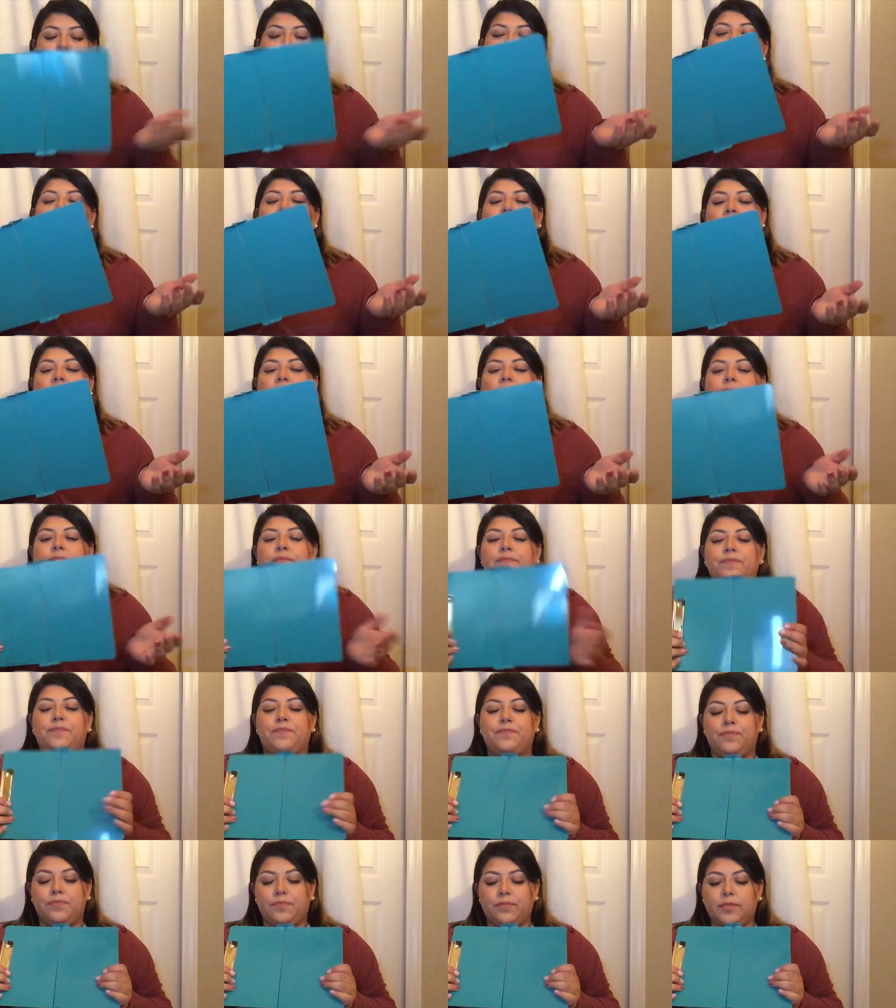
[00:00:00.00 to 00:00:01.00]
Well,
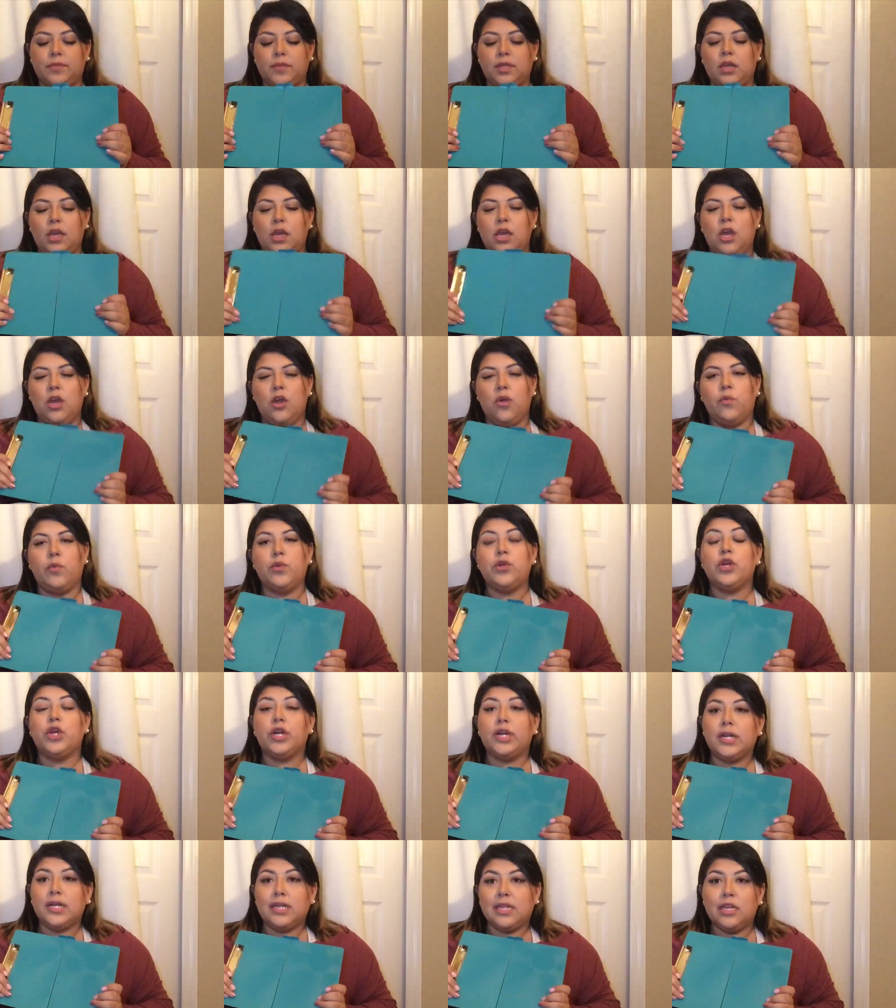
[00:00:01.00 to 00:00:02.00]
when
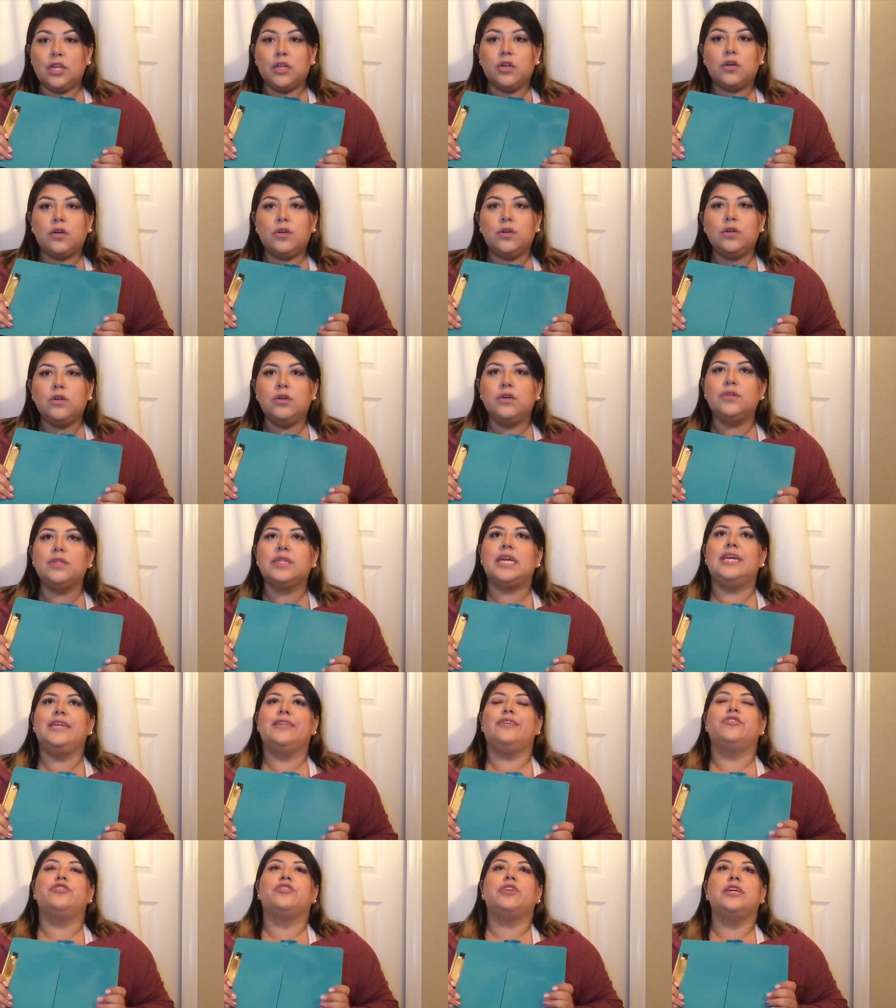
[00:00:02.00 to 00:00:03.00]
you're in clinicals
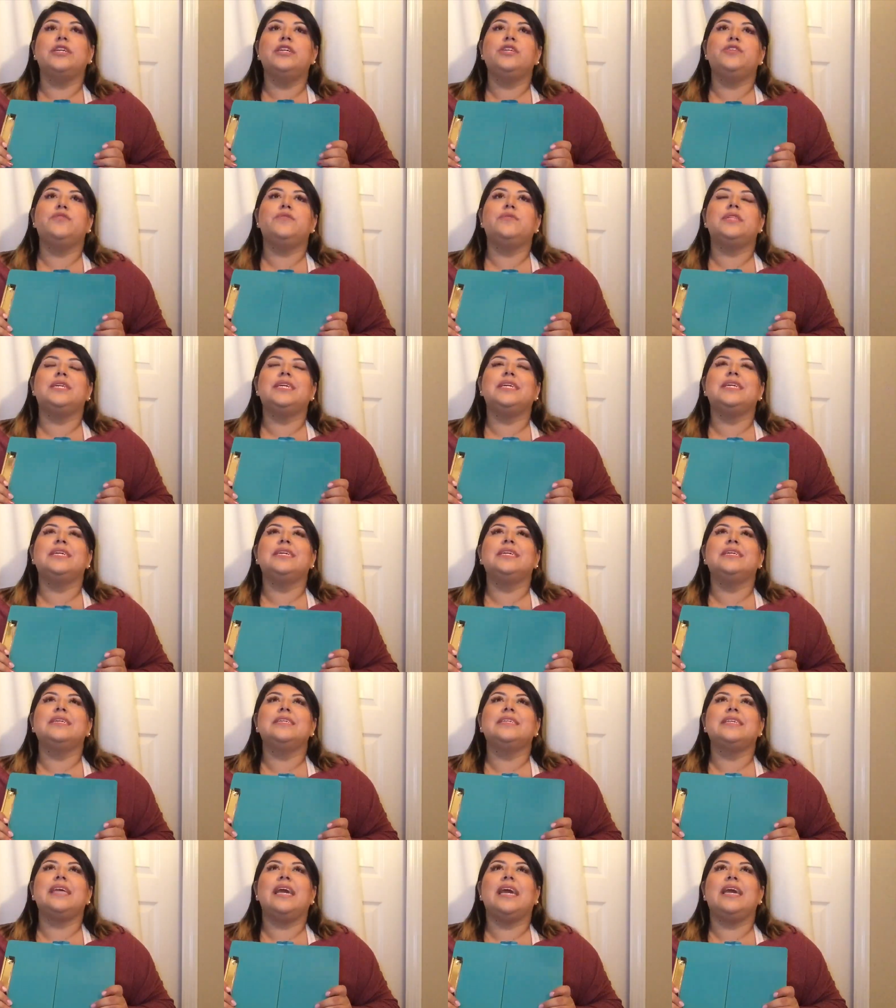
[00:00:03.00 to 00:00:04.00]
and you're trying to do
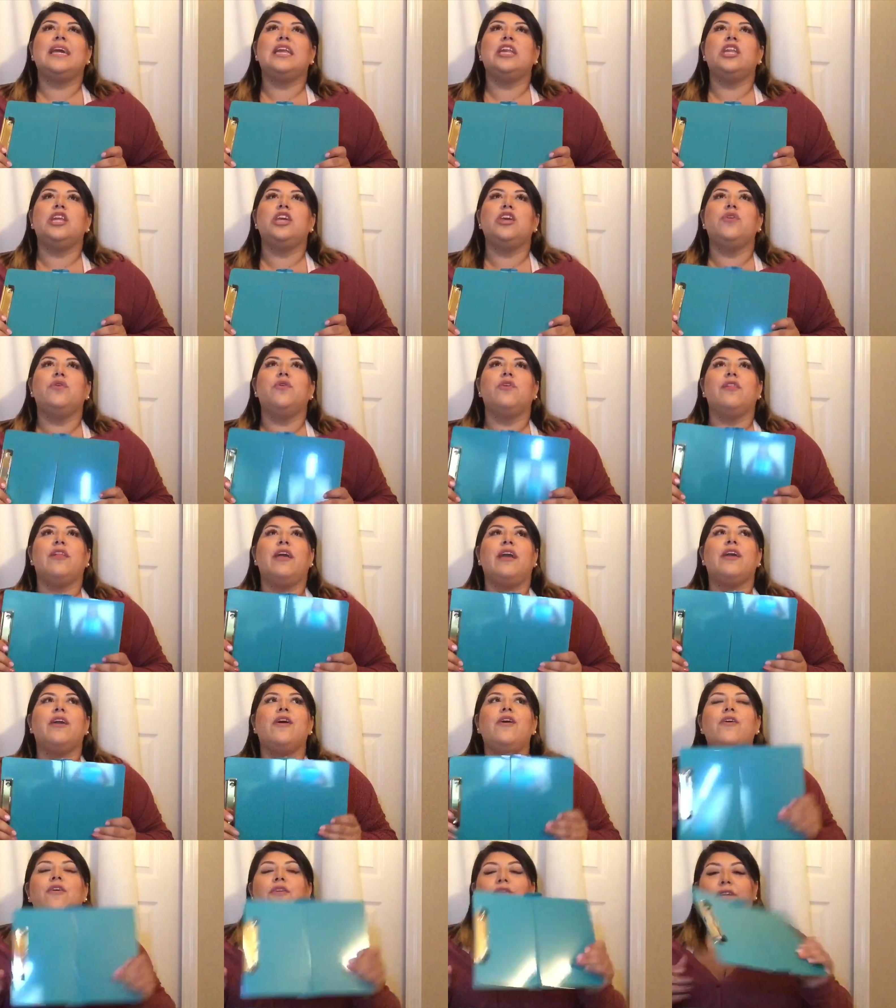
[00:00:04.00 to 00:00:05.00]
things and you're like,
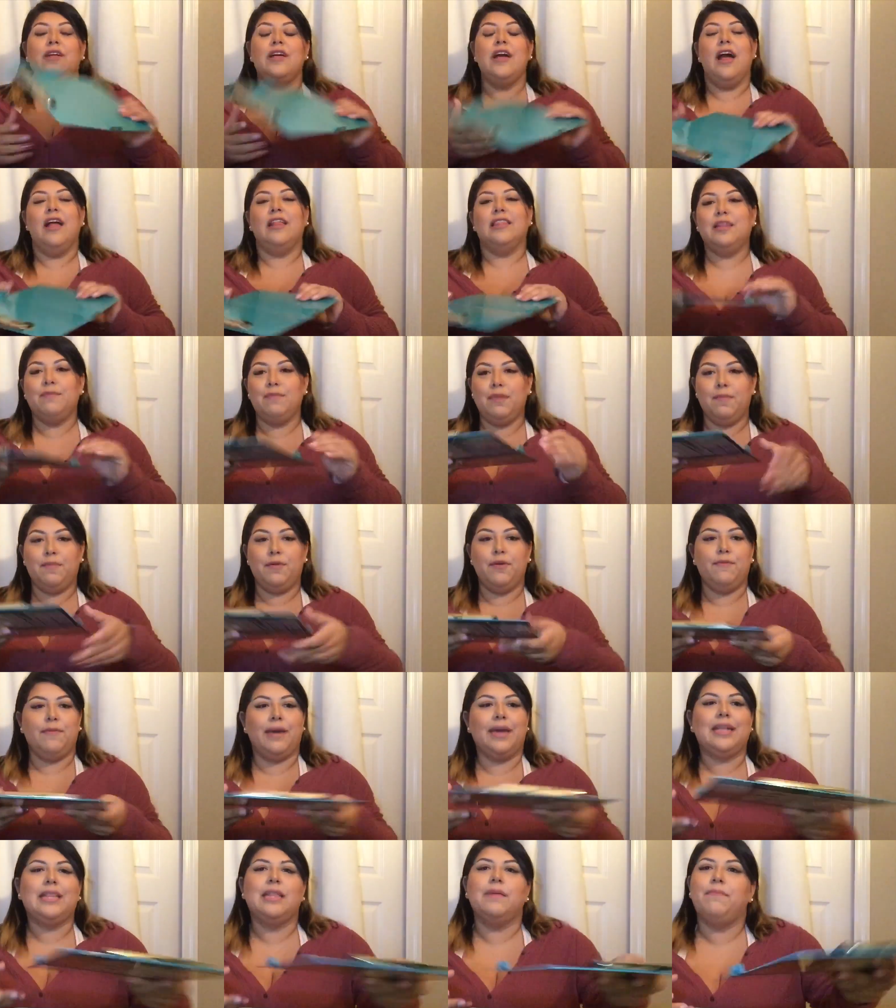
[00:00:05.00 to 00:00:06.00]
oh, let me put
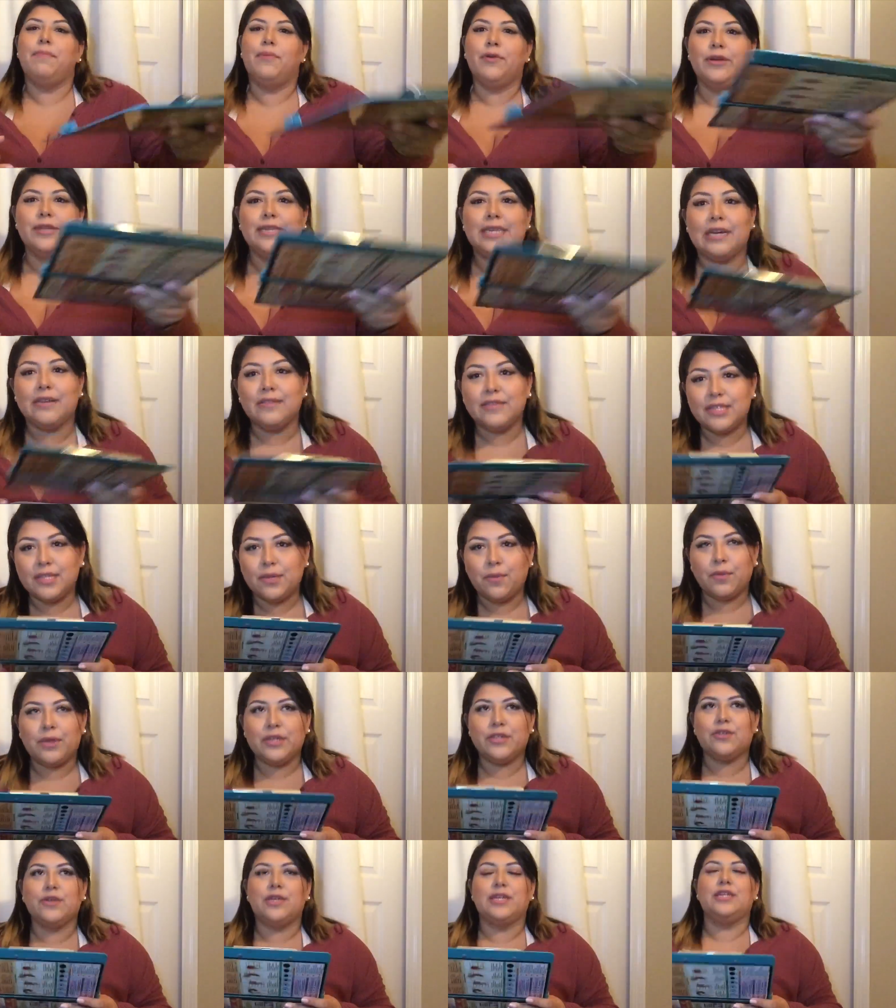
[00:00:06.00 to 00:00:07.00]
my clipboard down
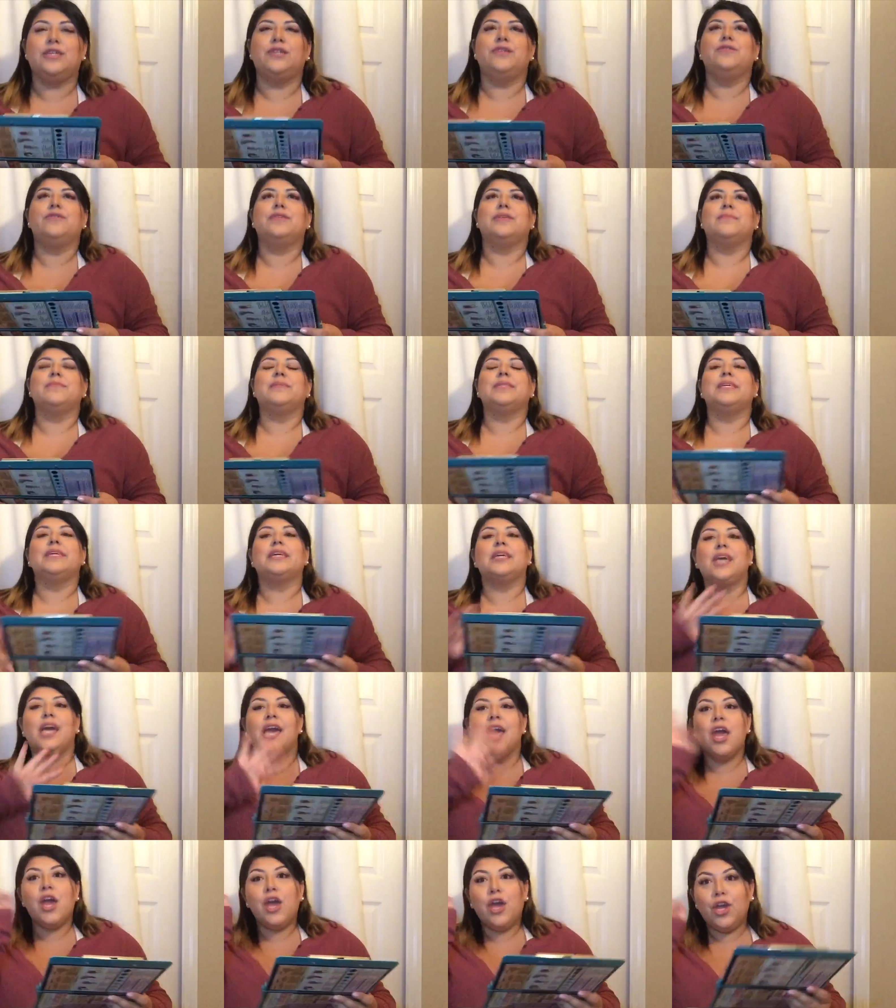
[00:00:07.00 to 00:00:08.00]
somewhere so I can do something.
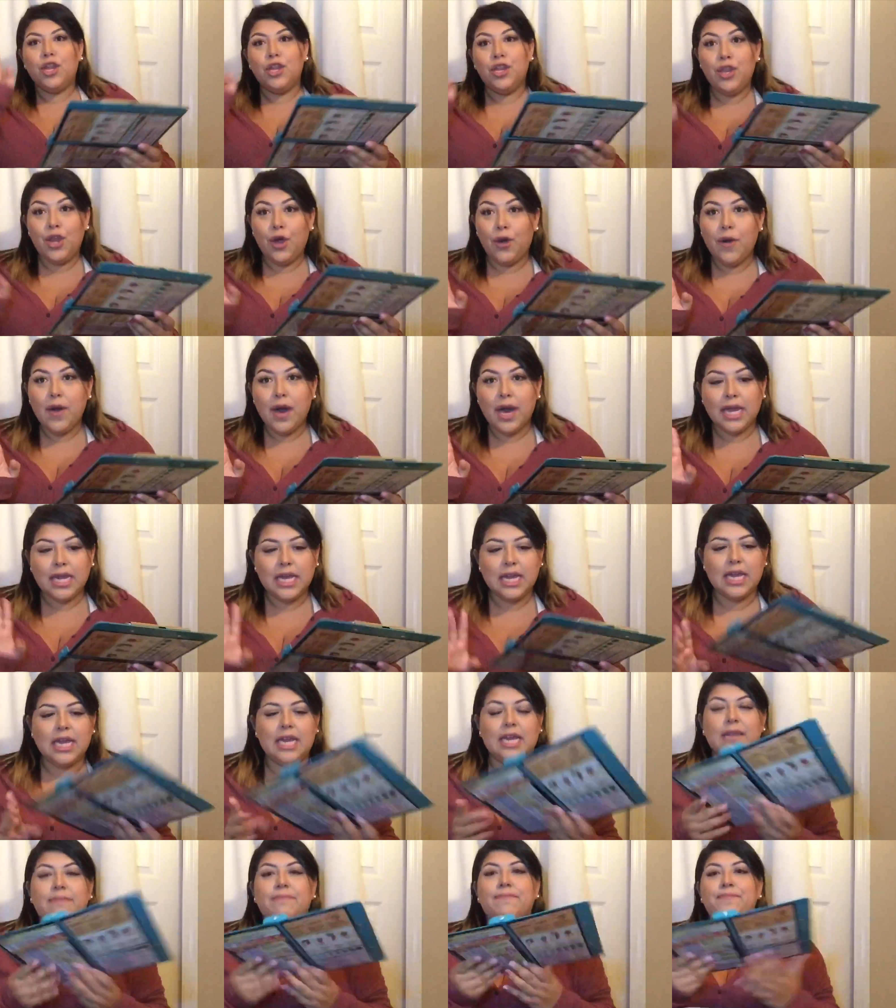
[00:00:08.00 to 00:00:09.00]
No,
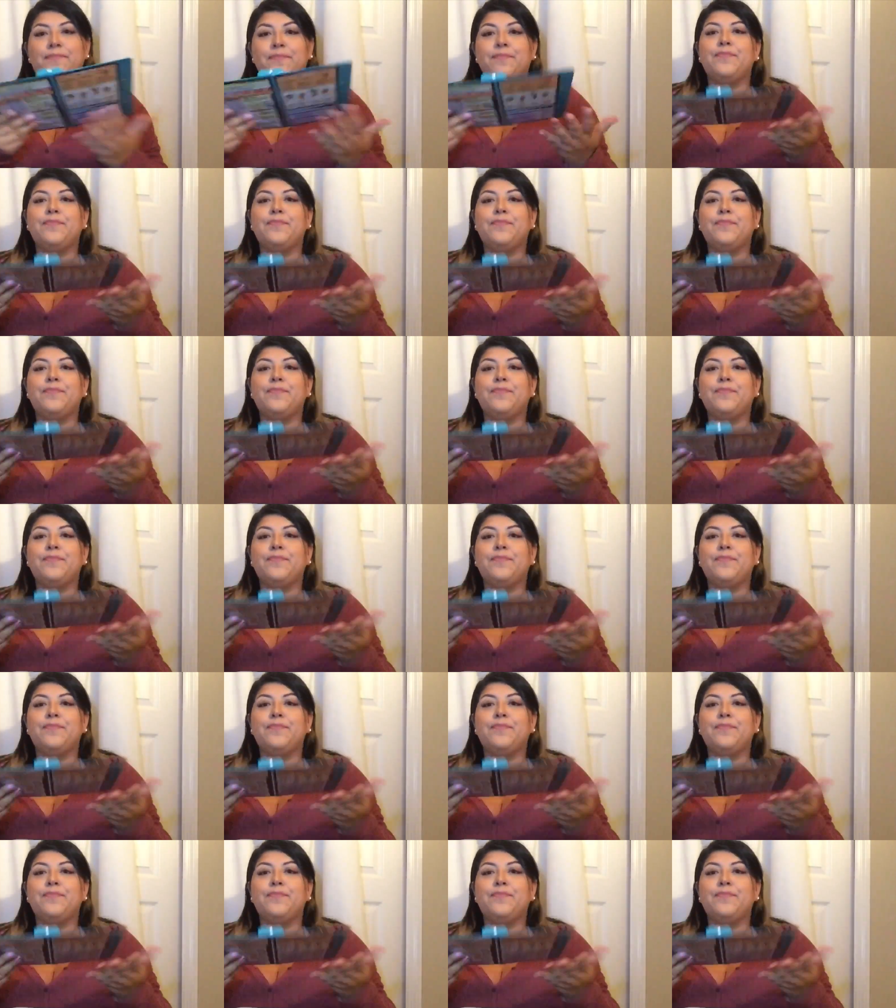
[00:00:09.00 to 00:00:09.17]
honey.